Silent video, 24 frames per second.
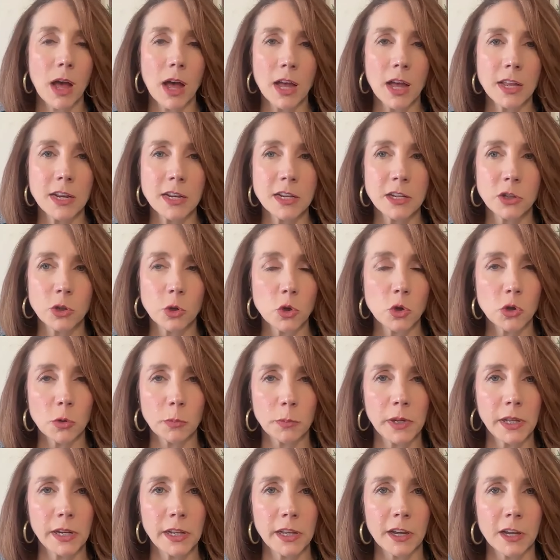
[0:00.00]
on social
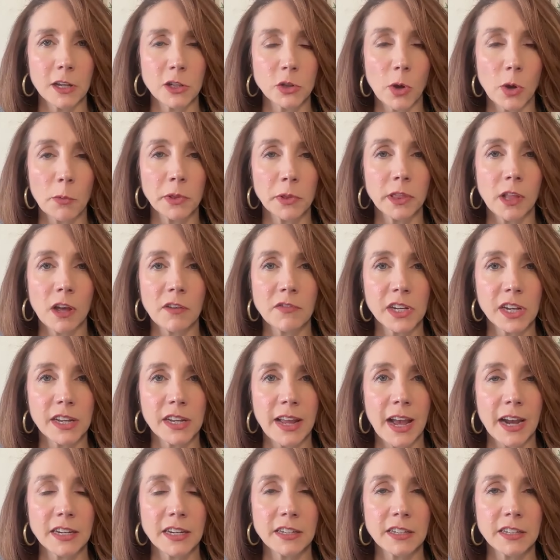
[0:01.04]
media. So I would love to
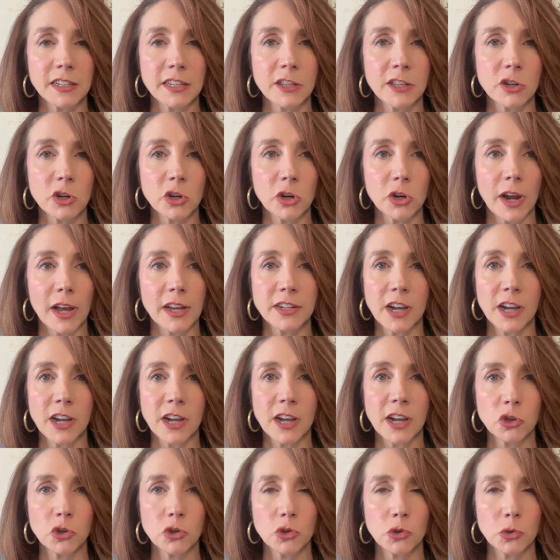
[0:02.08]
connect either at
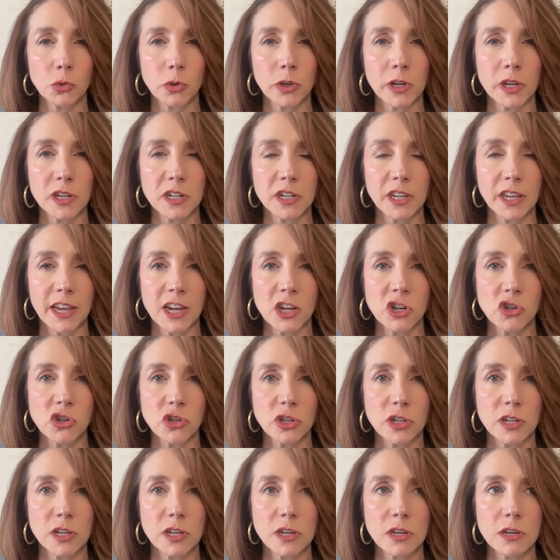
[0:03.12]
Dr. Julia
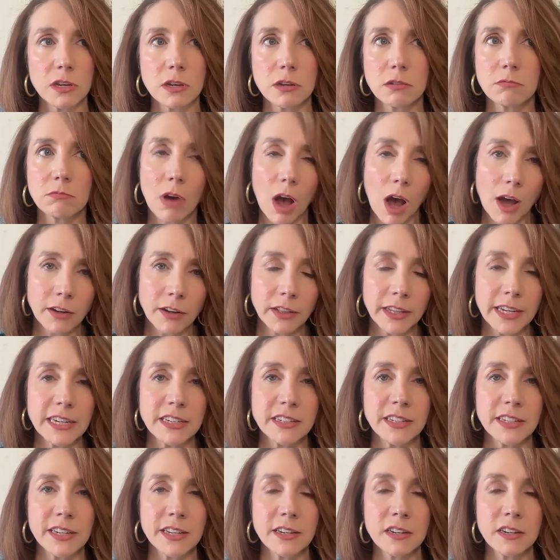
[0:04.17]
DiGangi on
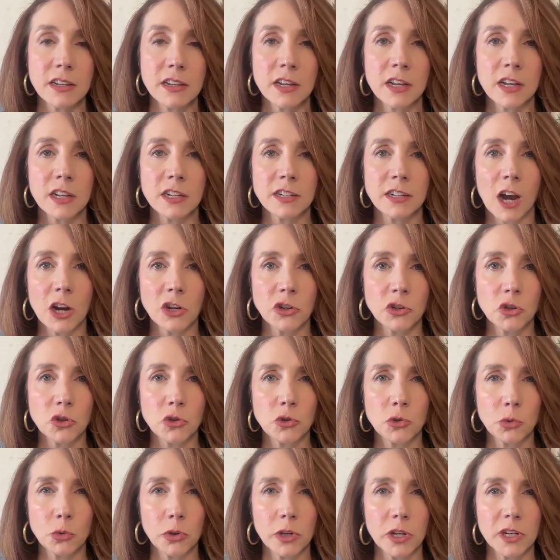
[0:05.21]
LinkedIn, Dr.
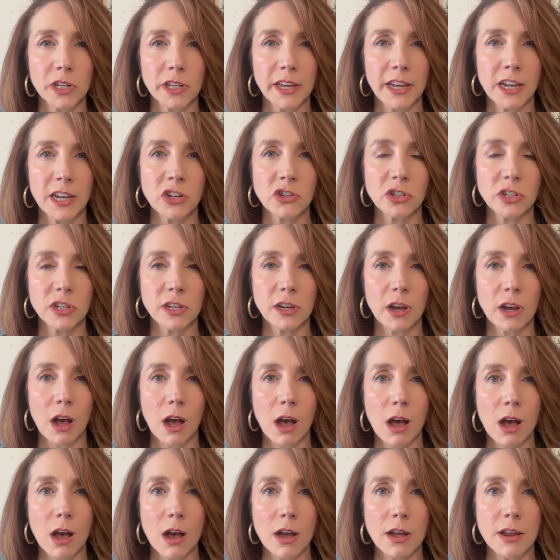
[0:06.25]
Julia DiGangi
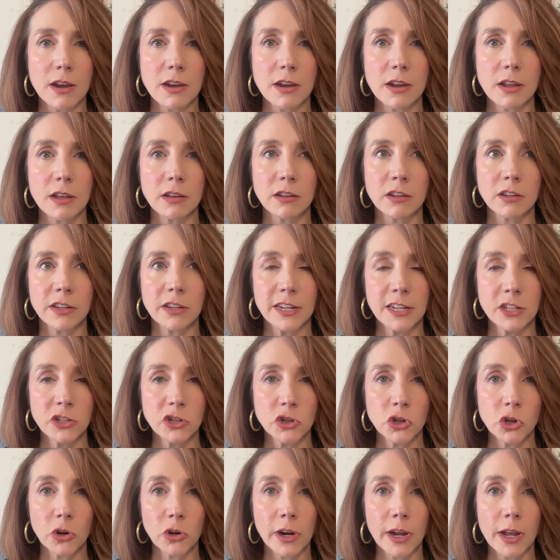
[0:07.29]
on
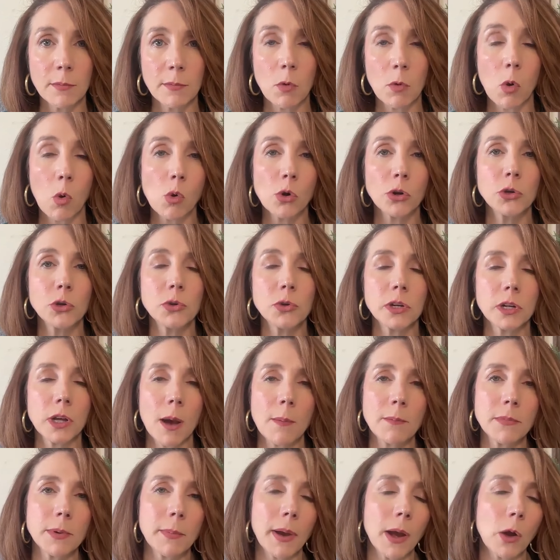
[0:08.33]
Instagram, or you can
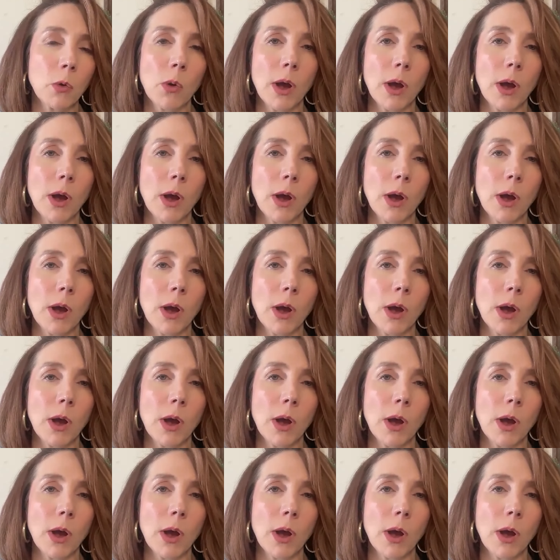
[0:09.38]
come to my